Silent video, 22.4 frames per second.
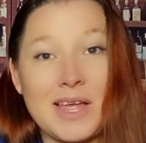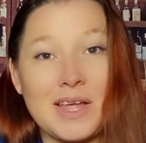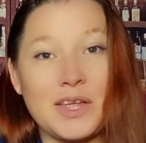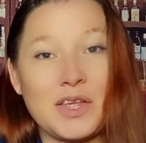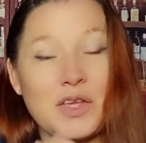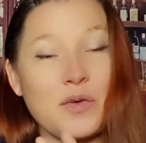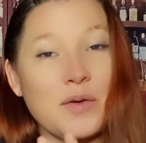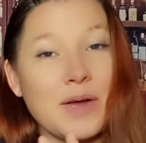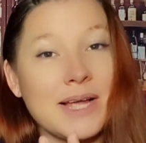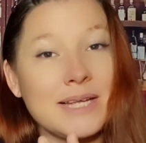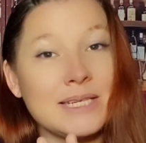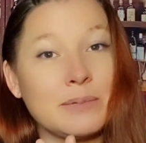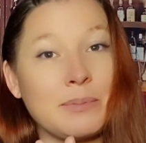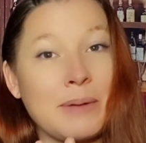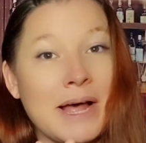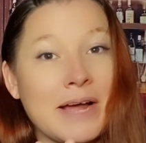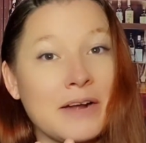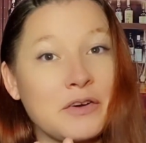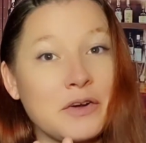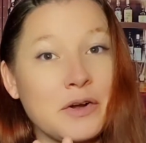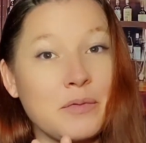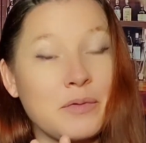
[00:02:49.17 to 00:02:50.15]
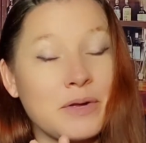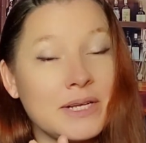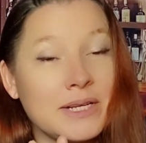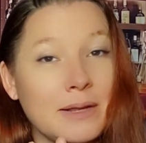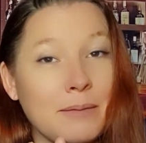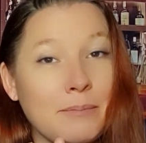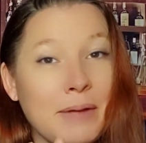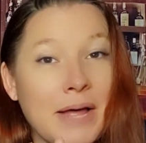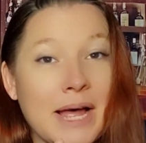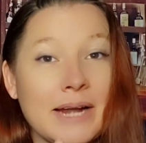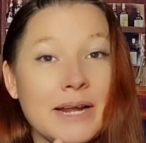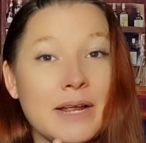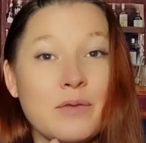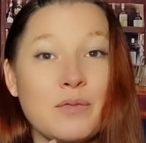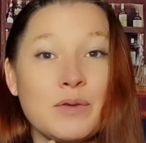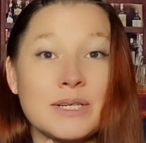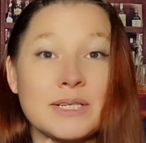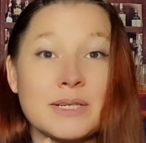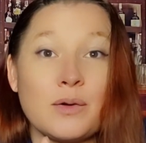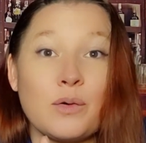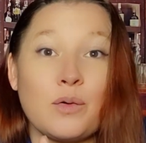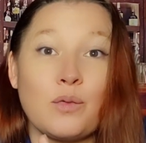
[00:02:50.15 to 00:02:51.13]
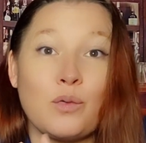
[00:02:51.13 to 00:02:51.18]
You guys, Paddy
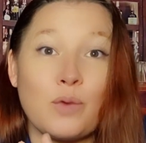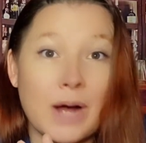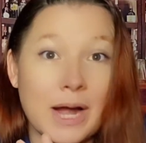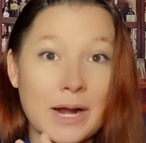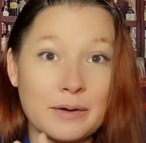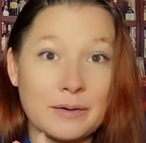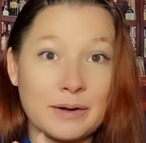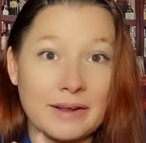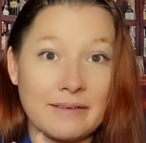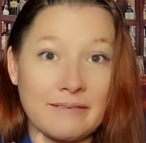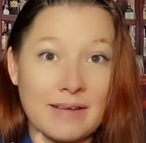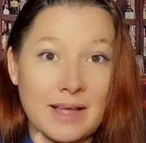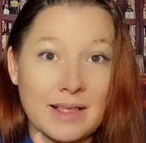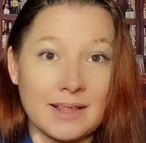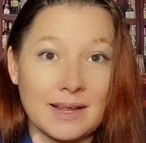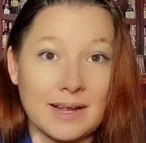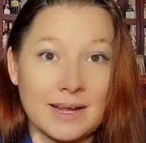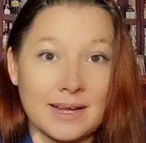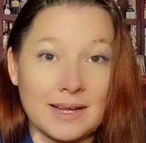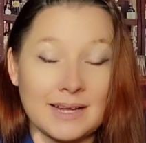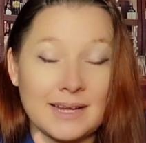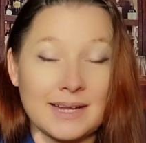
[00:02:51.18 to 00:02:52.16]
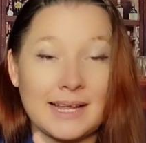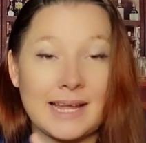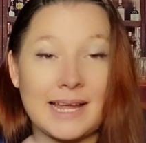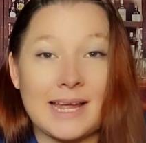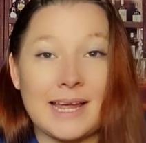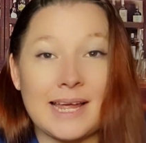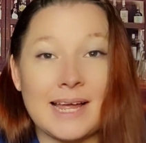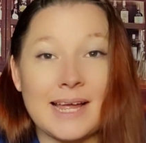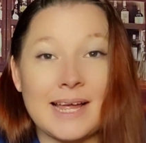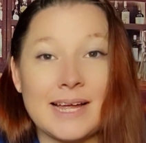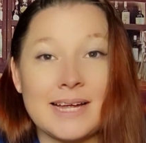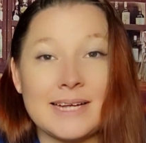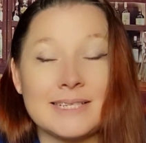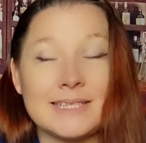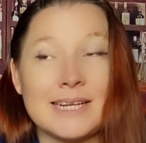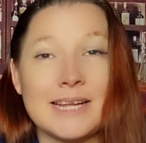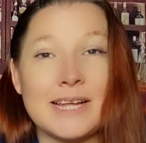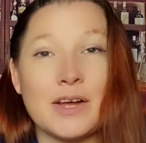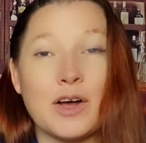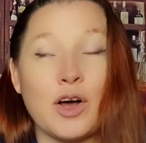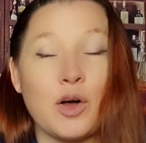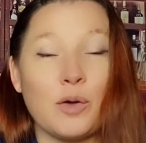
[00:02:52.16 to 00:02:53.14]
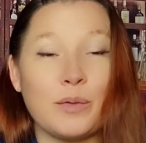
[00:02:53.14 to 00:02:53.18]
was a wiry fella, and
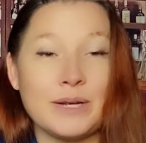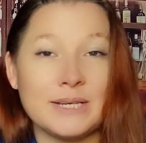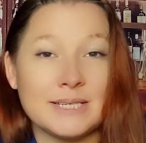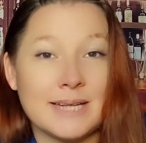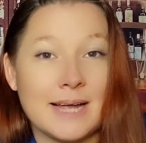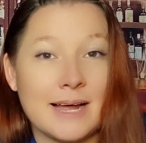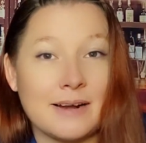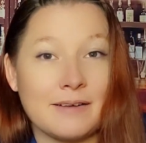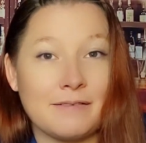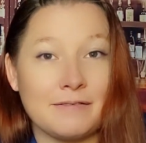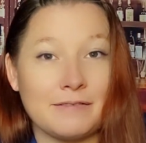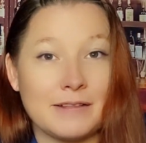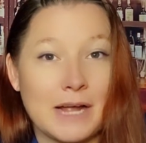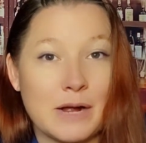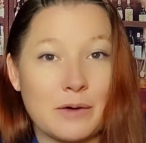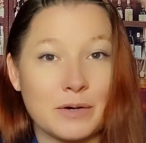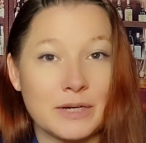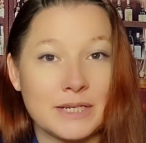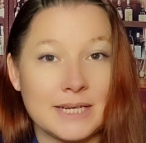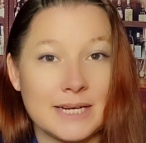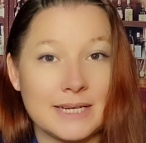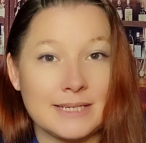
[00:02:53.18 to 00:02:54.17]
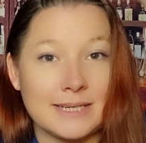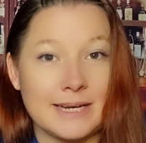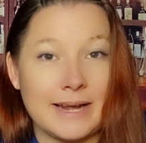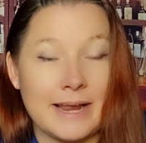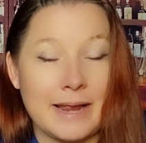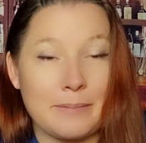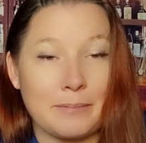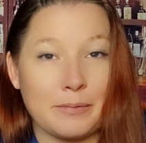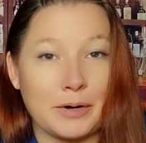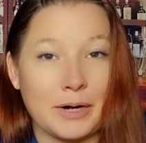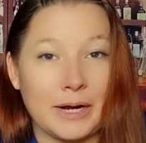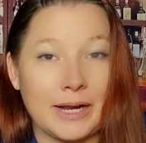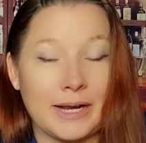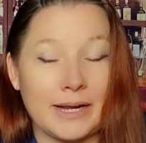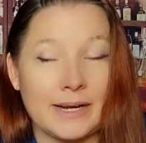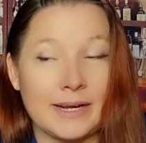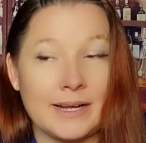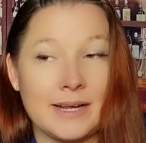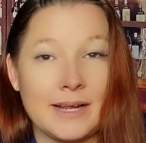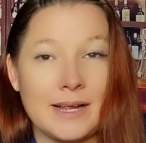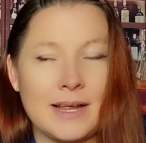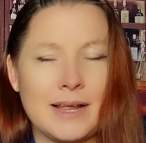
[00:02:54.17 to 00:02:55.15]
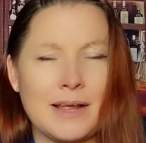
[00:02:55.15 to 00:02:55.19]
he always had a flour-dusted apron.
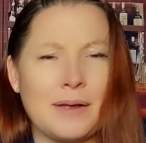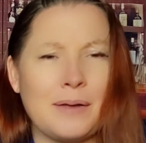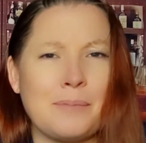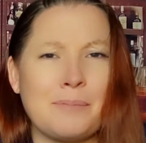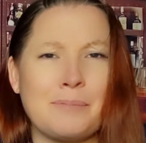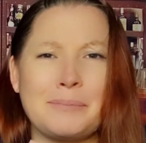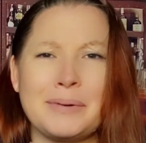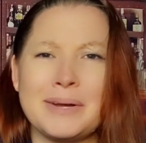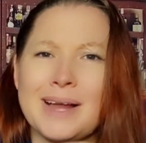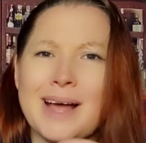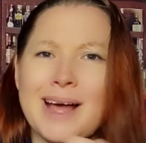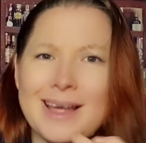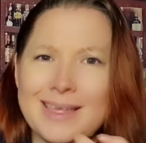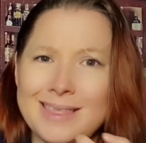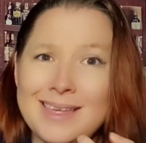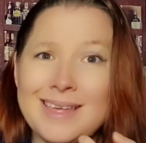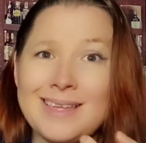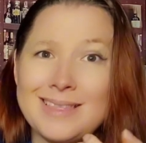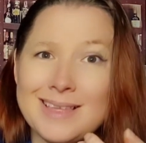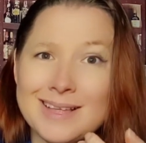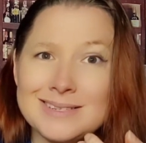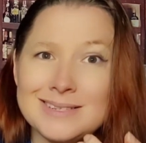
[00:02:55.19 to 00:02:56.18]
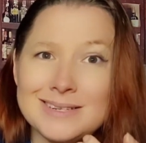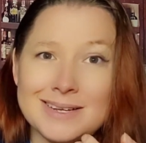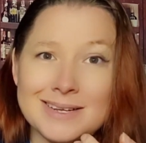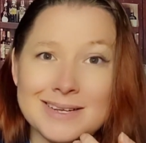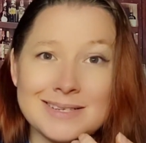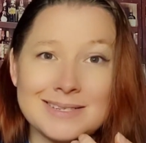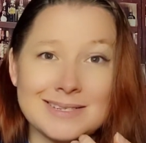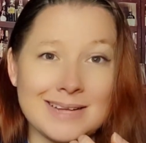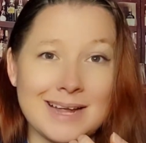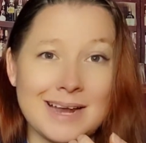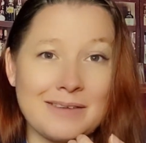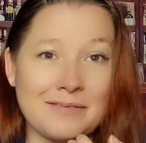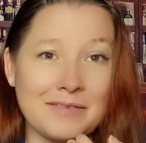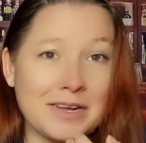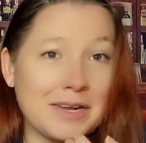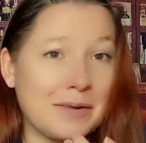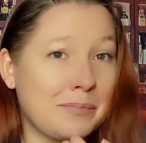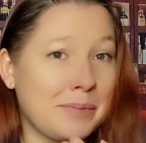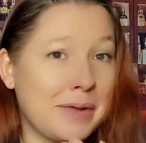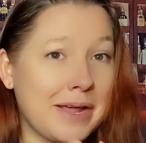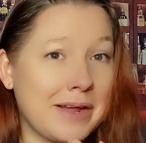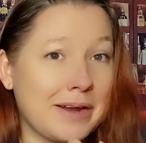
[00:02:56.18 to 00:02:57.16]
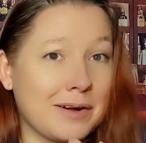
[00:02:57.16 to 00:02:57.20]
But I think that's a good sign of a
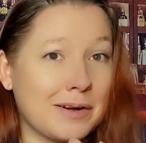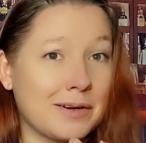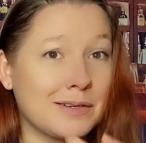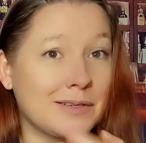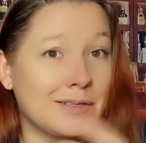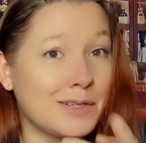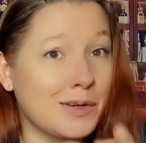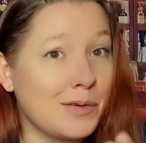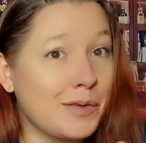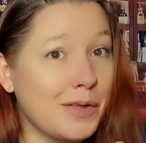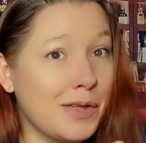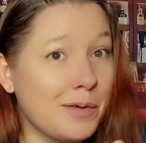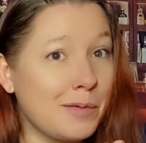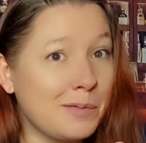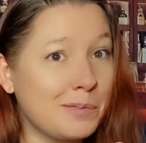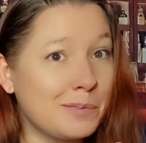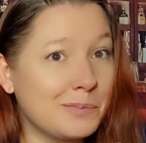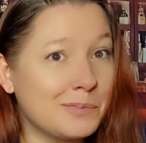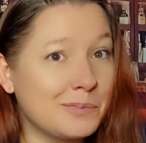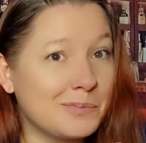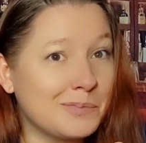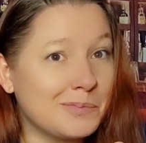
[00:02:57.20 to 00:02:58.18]
good baker, don't you?